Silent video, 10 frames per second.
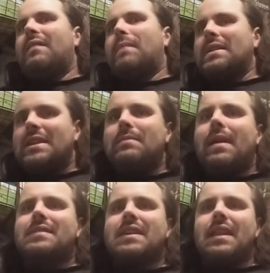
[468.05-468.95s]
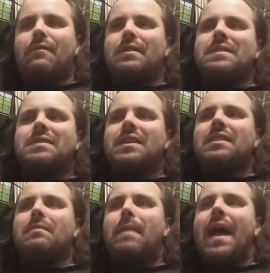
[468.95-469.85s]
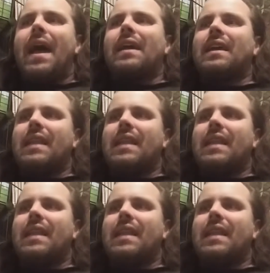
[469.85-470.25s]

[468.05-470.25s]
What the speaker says: my teammates get everything done in the back,